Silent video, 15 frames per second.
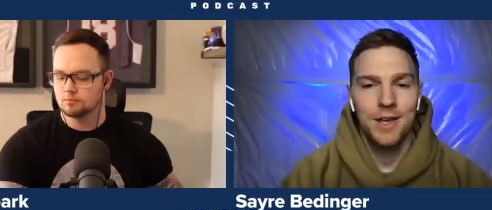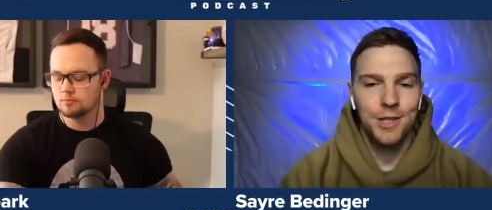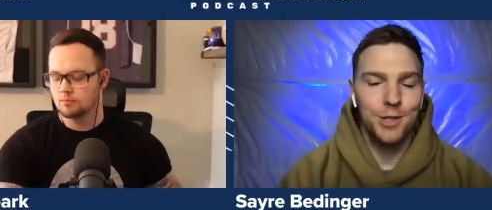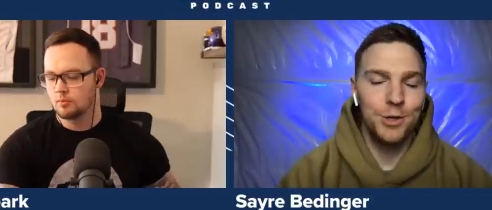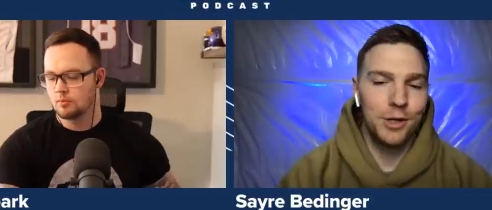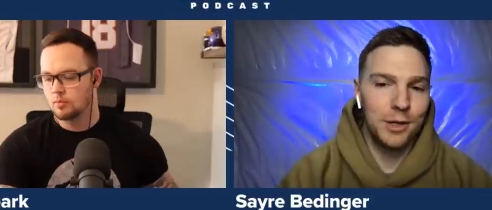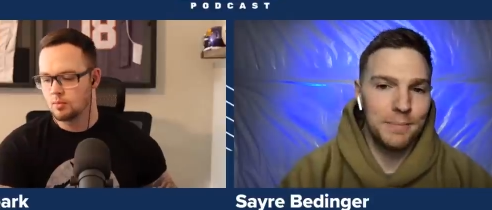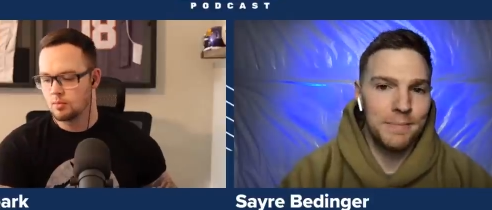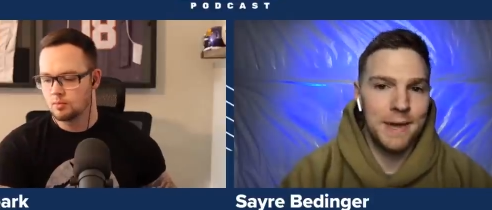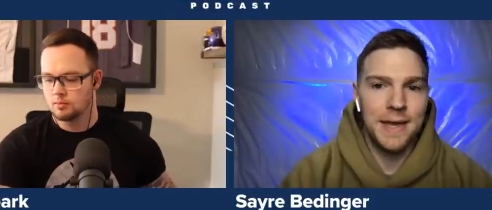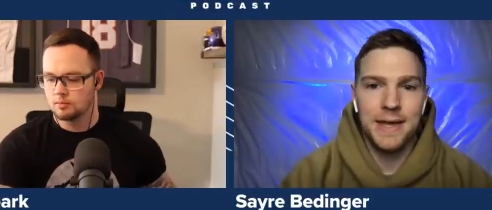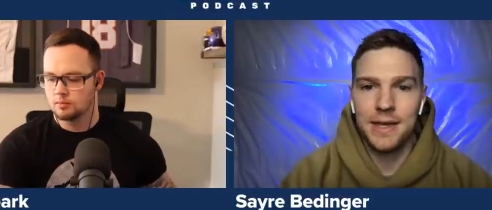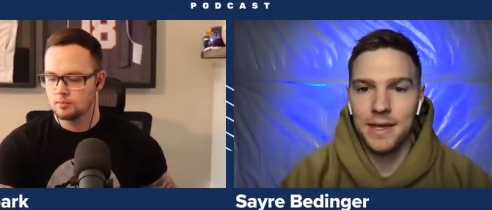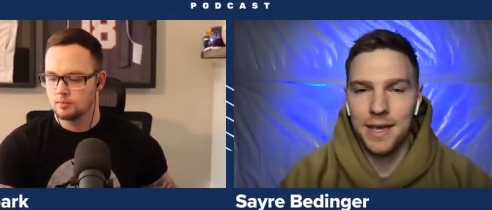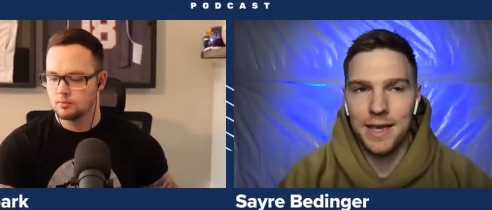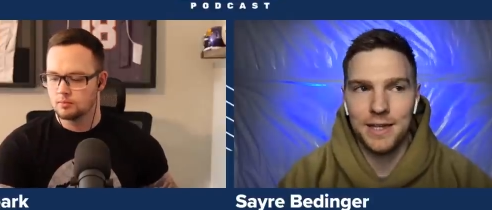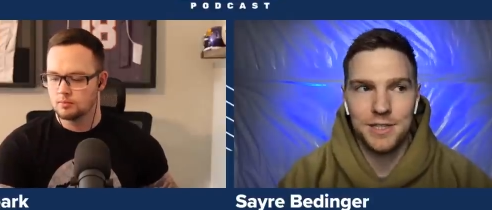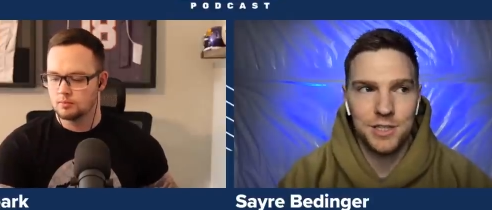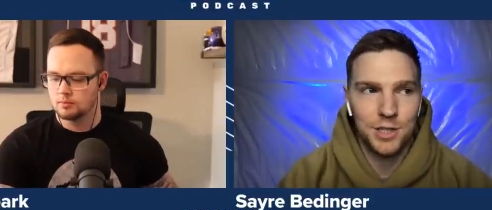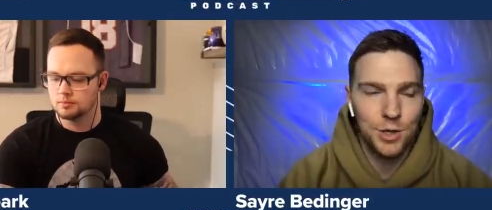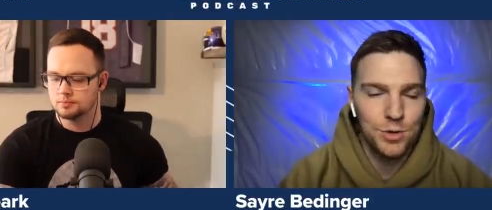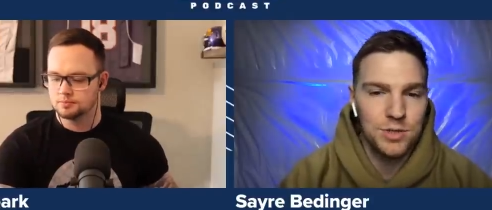Speaker 1: you could make
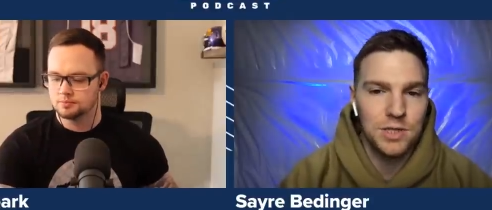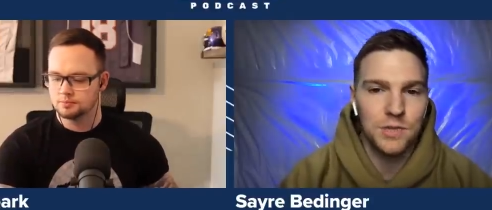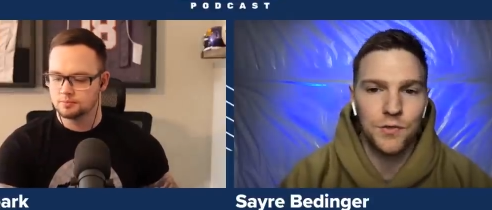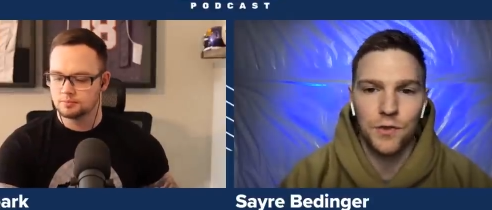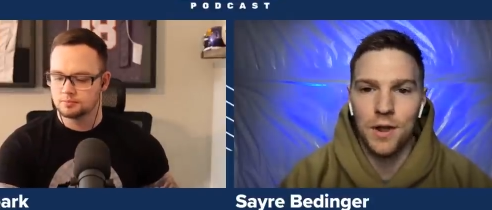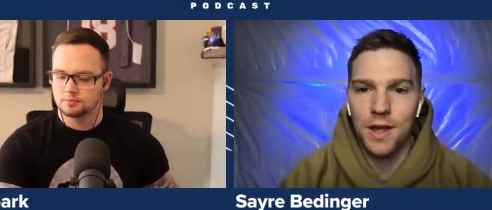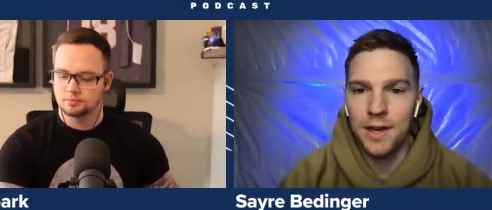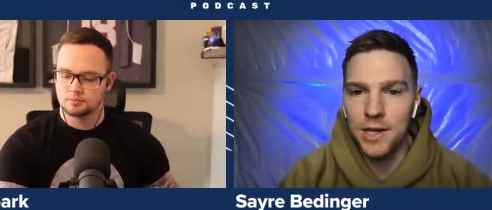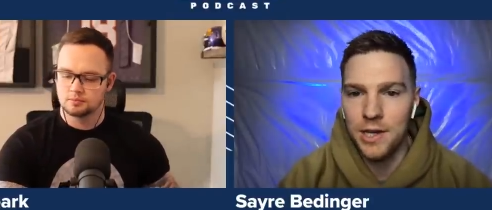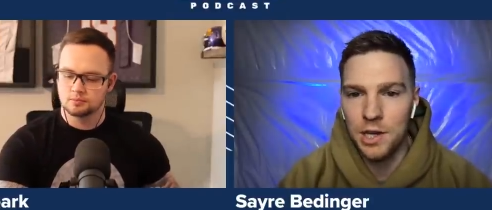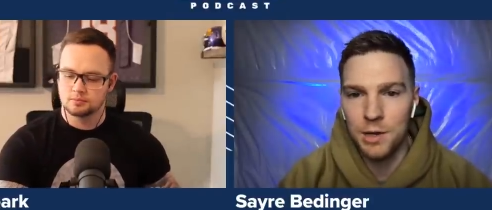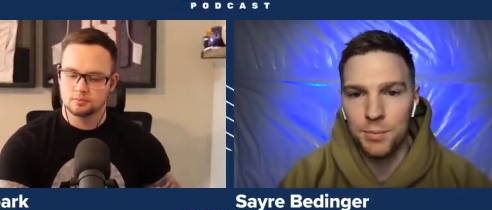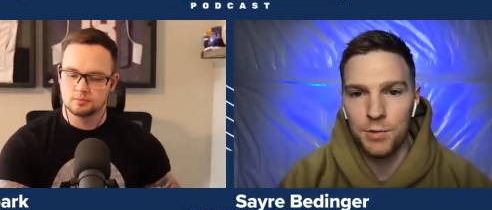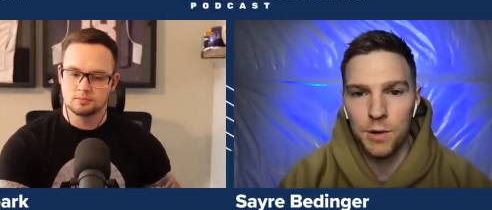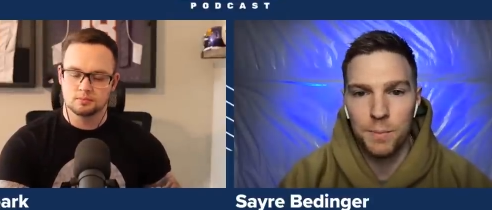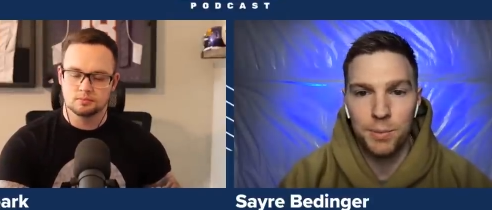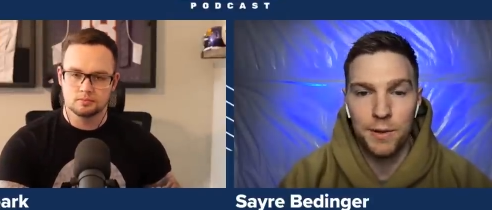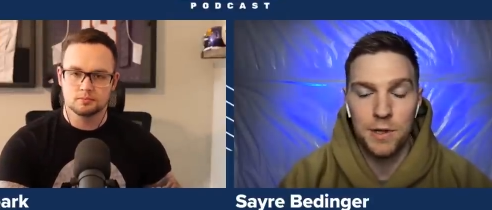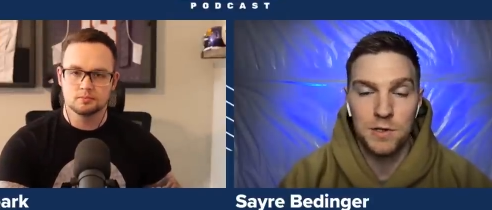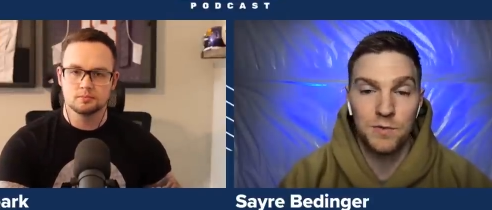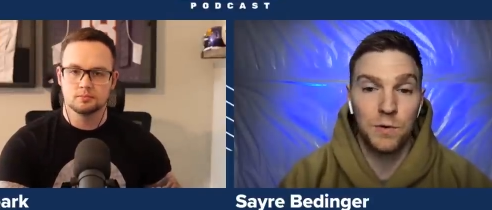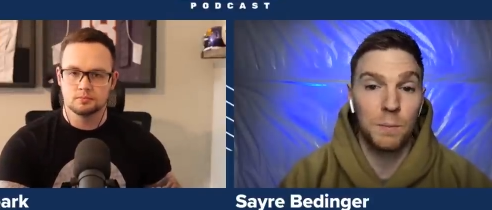excuses for any number of
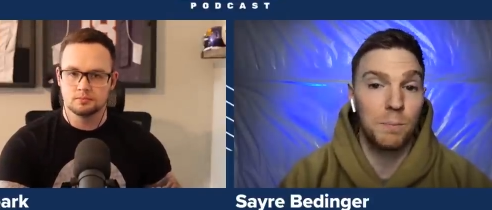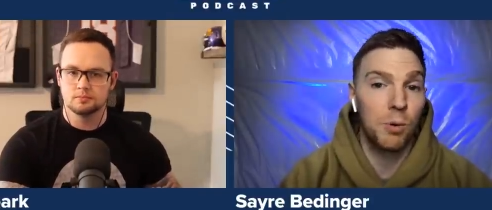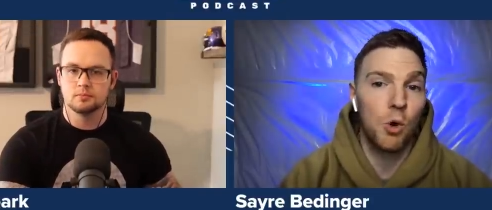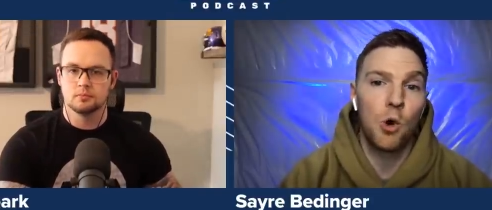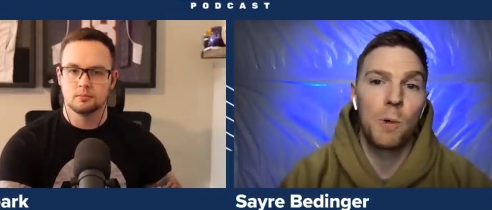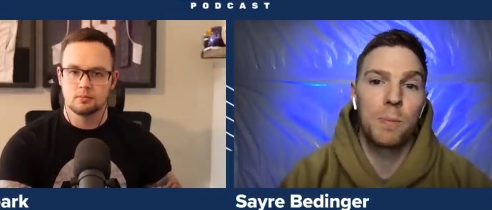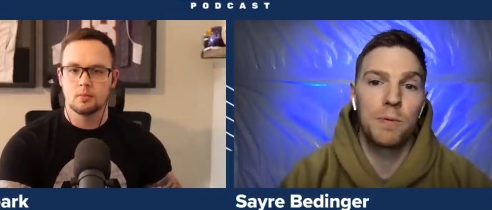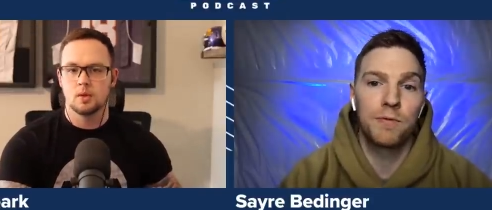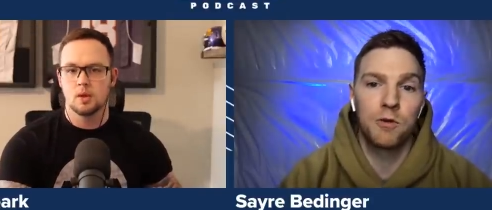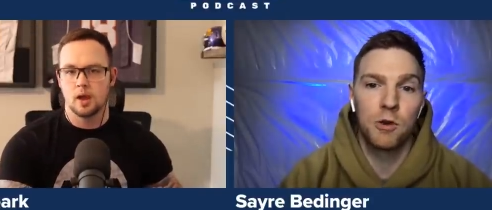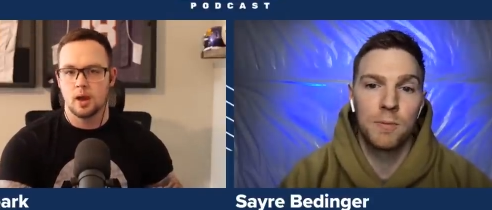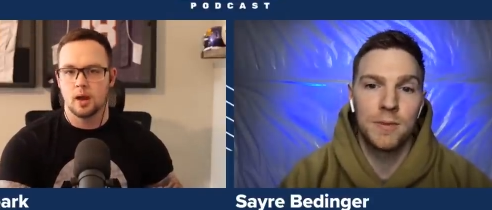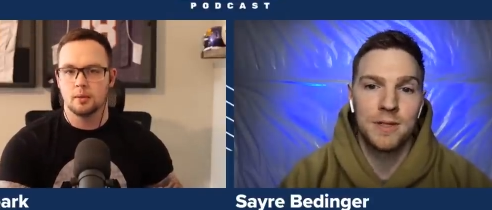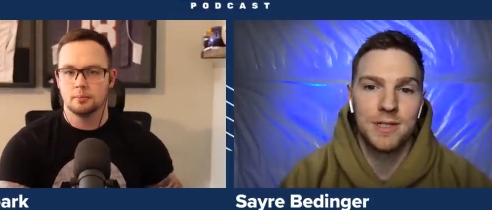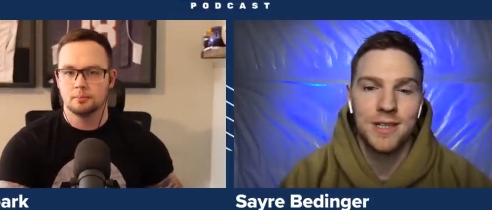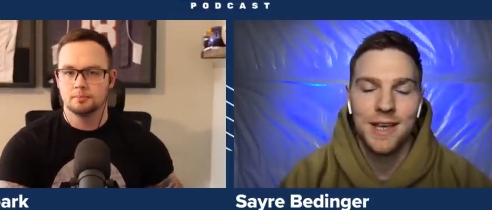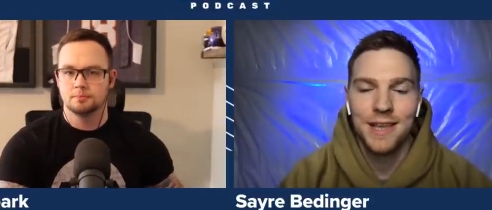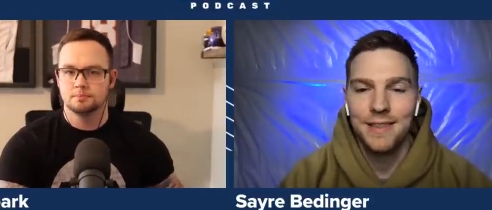players for poor performance.